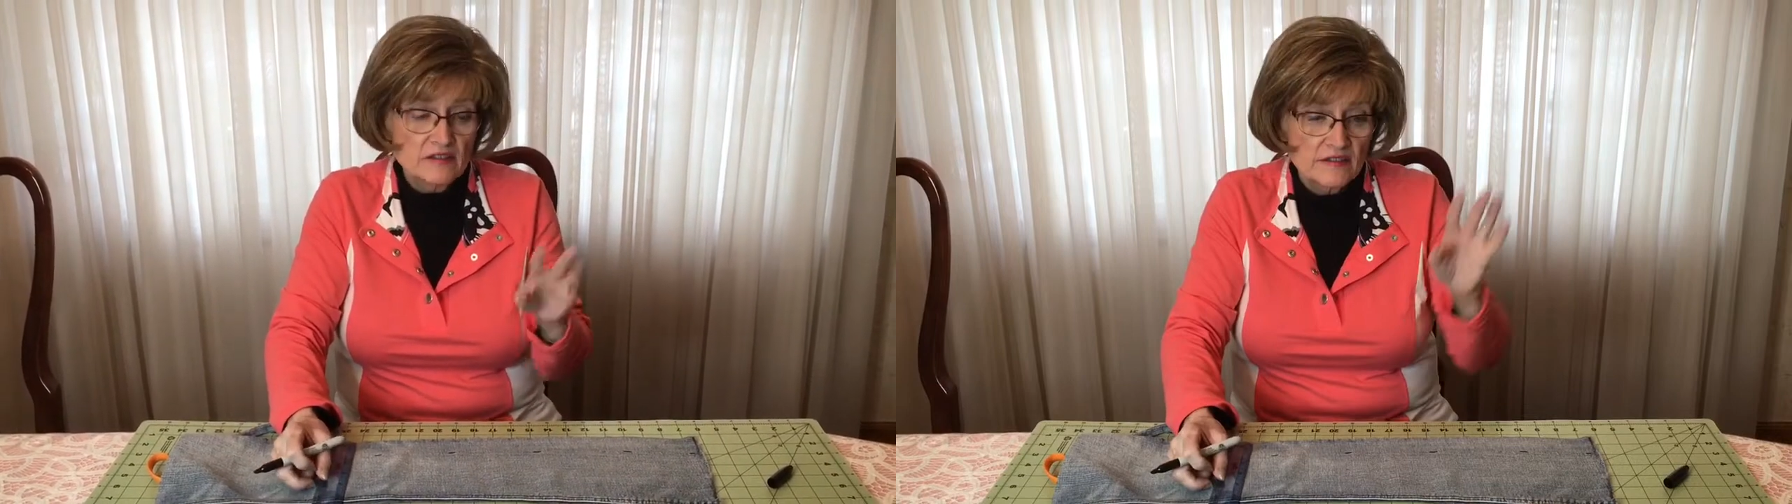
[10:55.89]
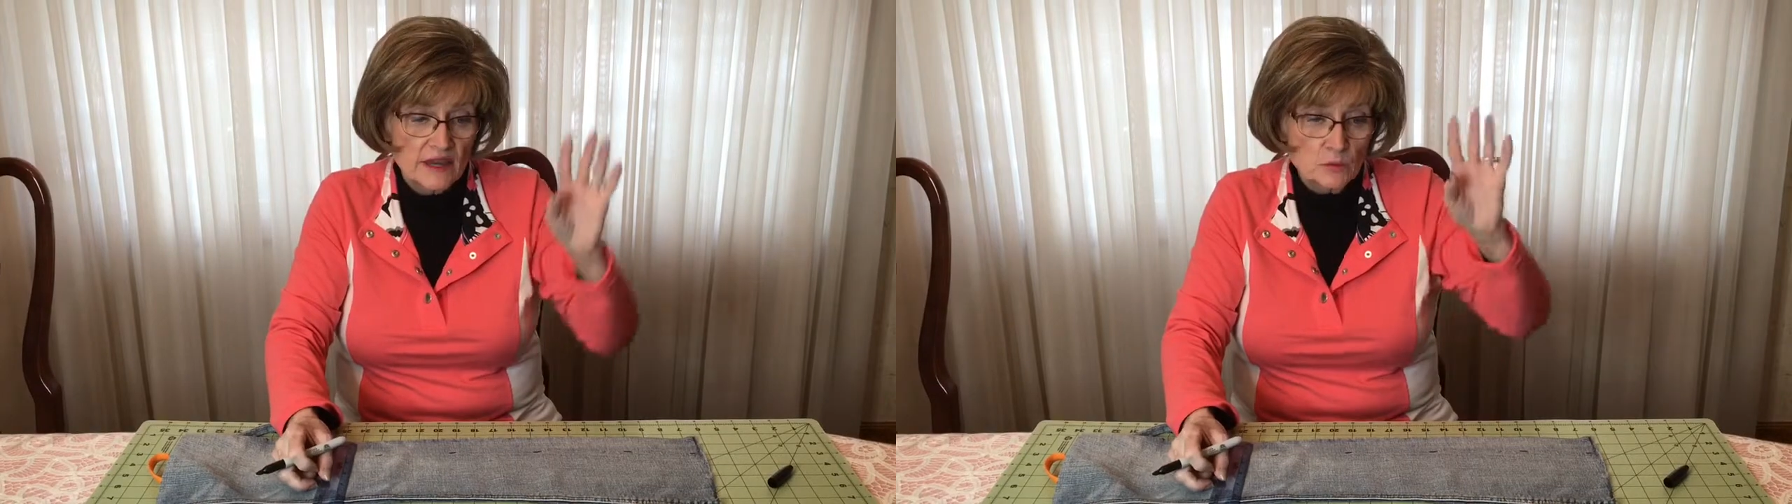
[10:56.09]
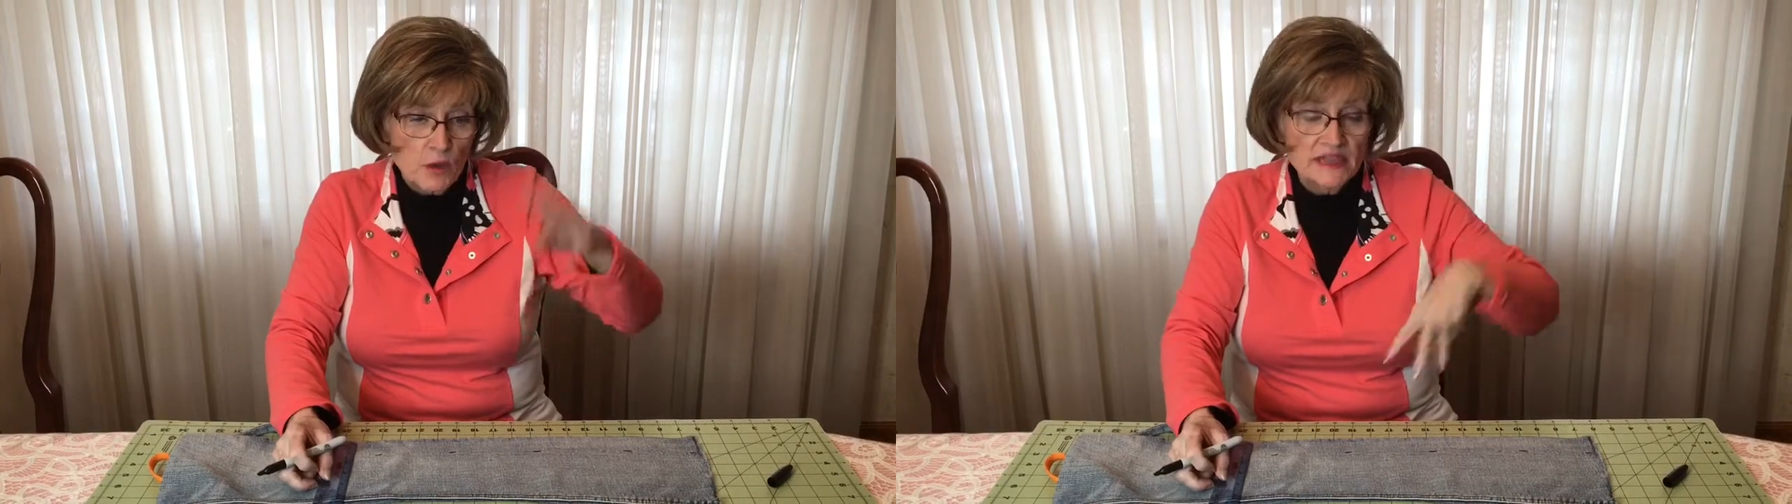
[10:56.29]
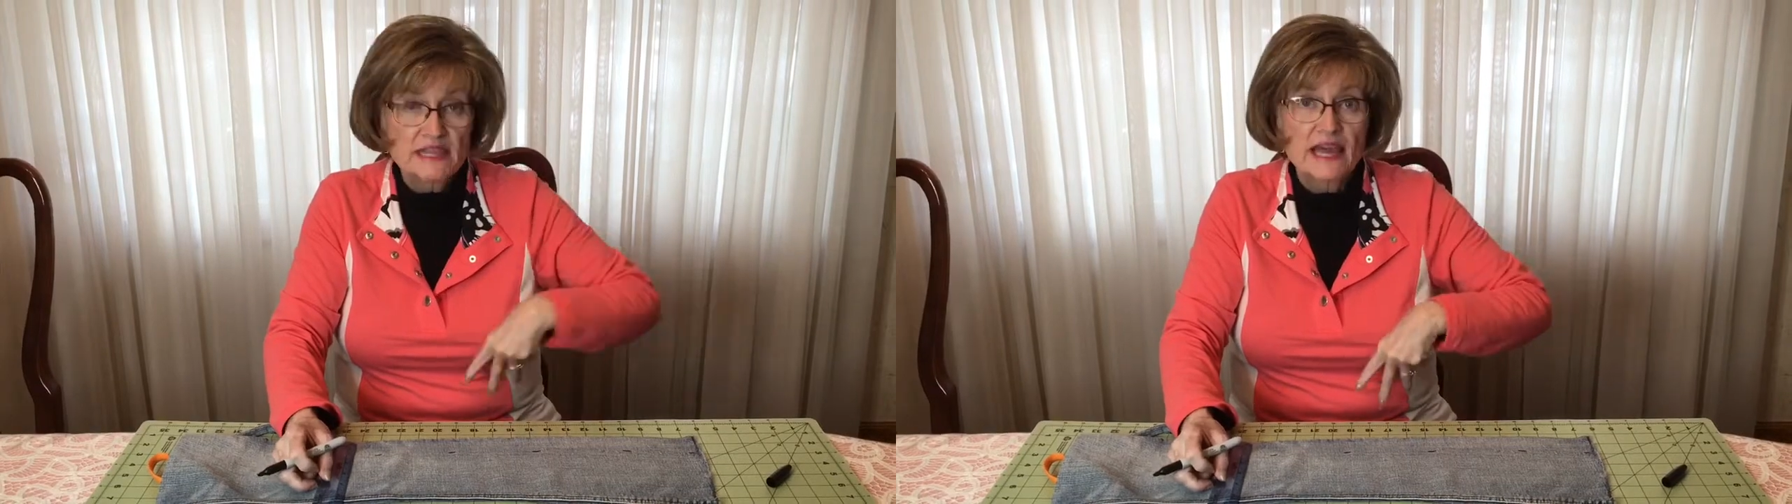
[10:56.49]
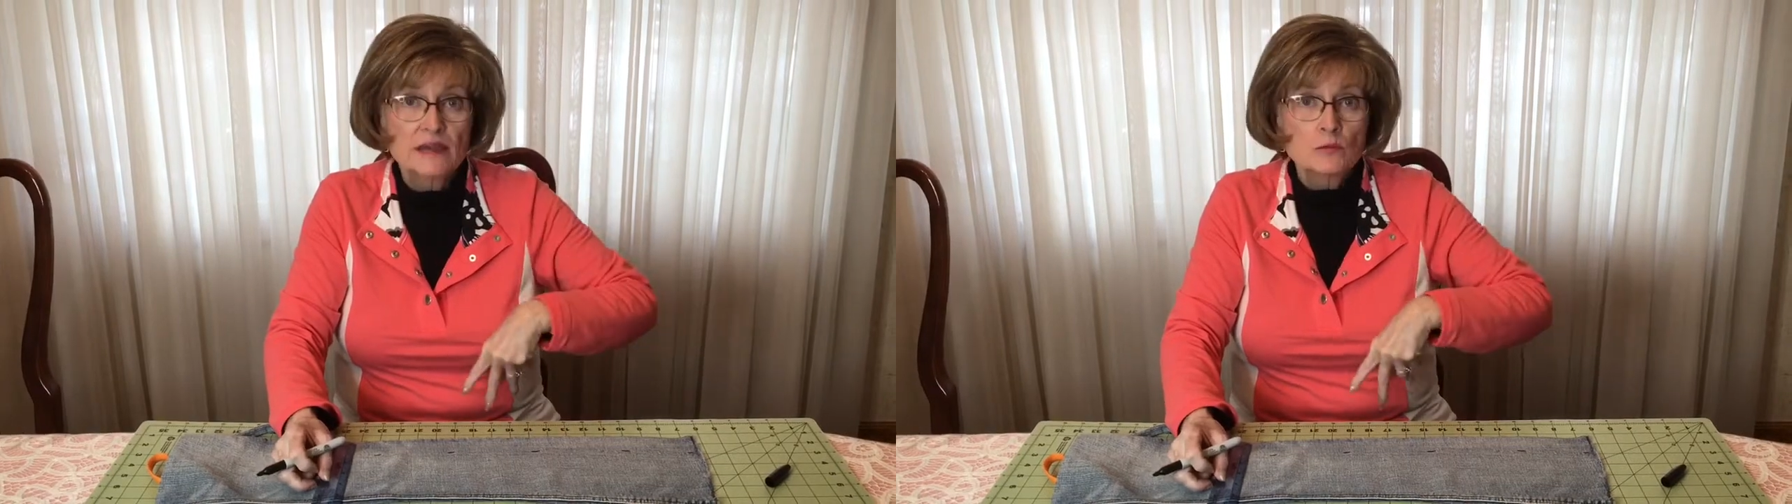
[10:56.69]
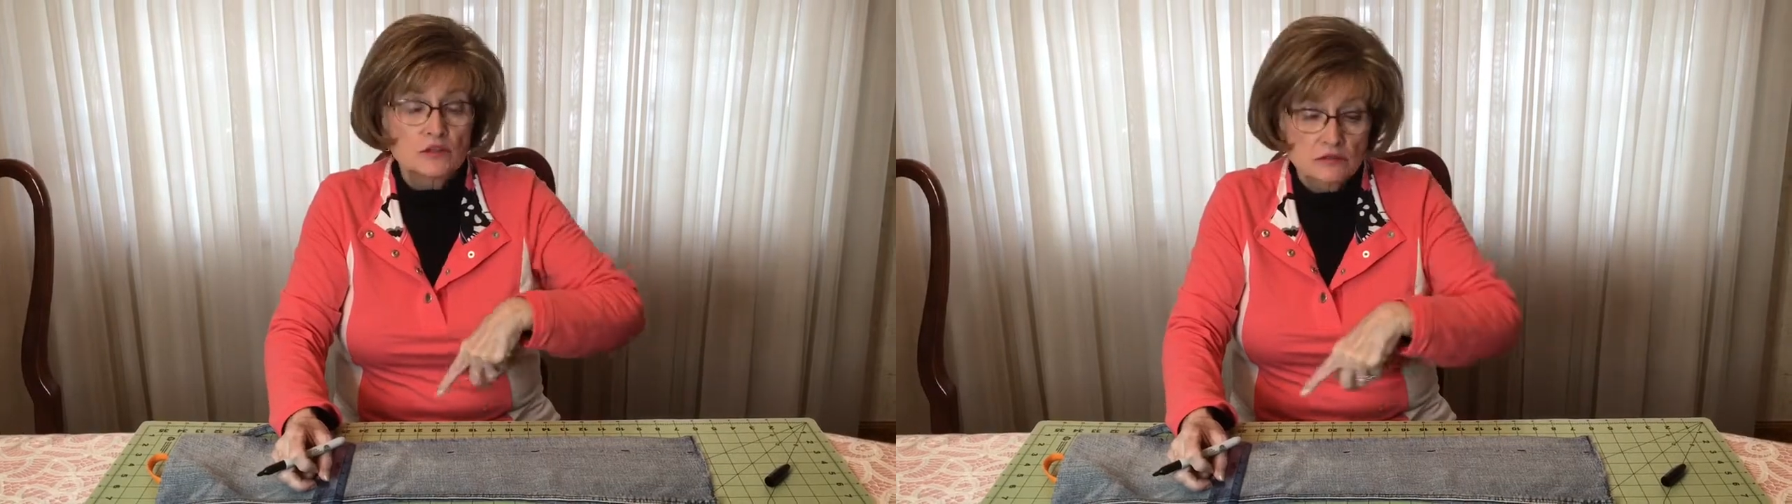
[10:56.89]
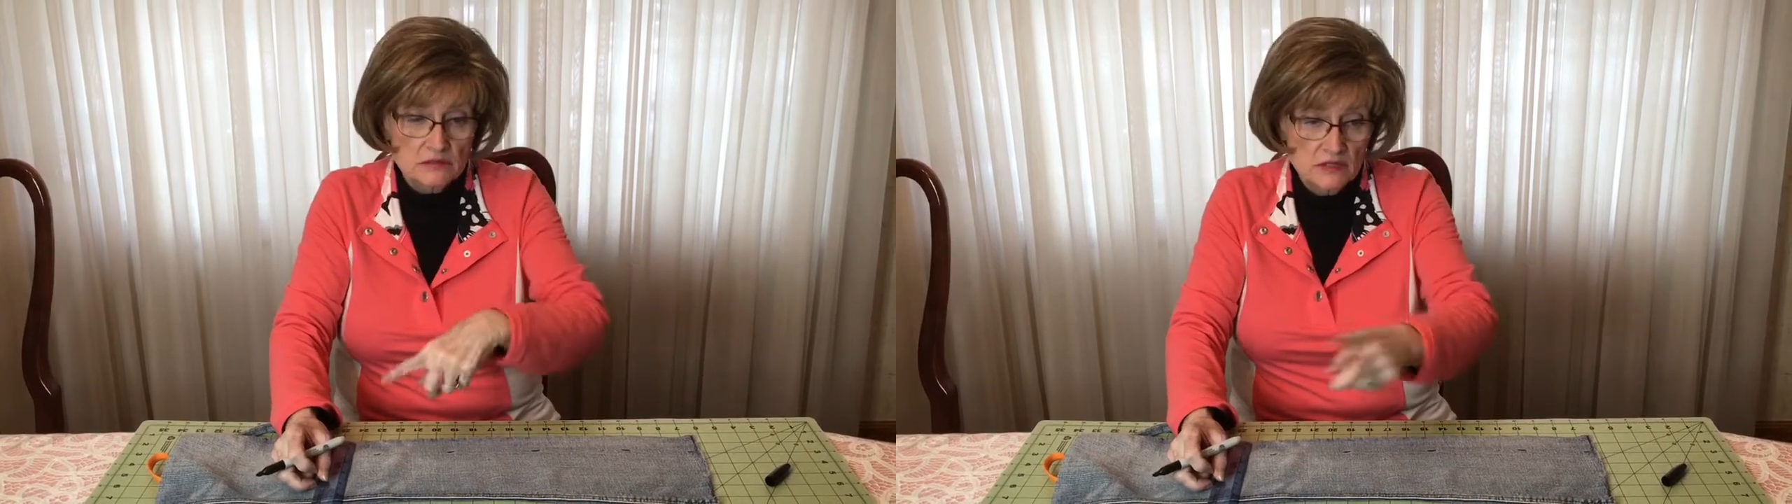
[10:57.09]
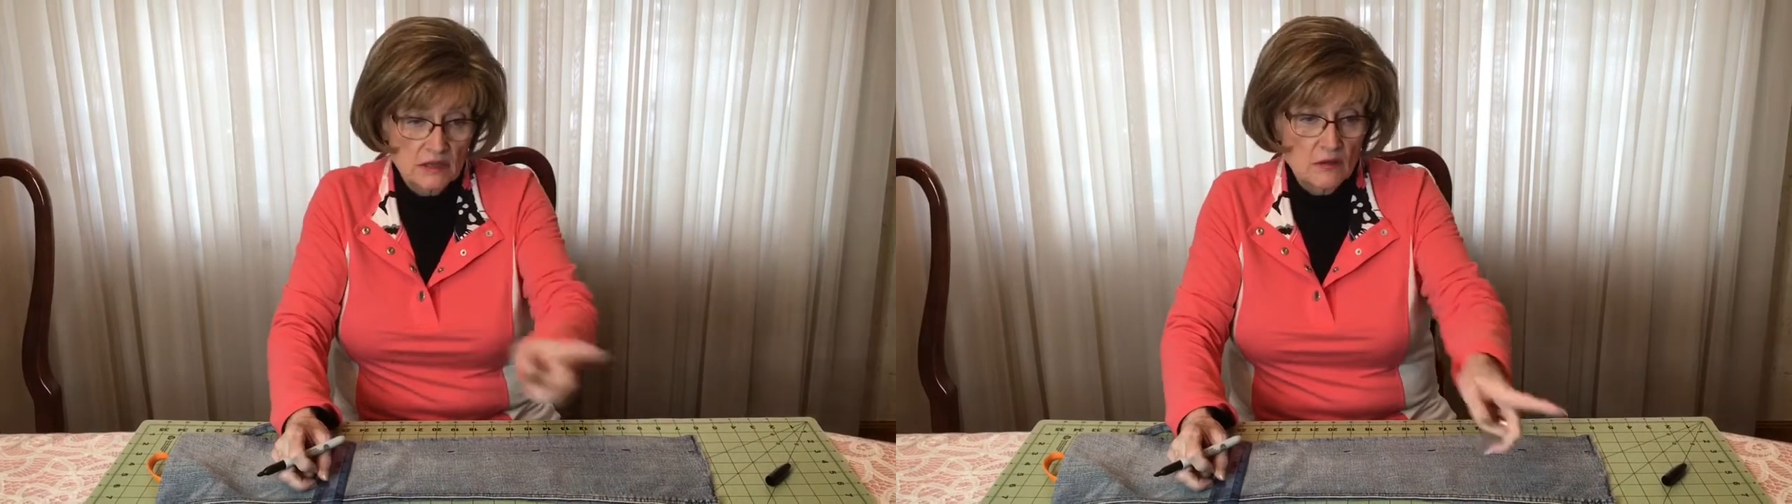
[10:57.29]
and then 1 leg will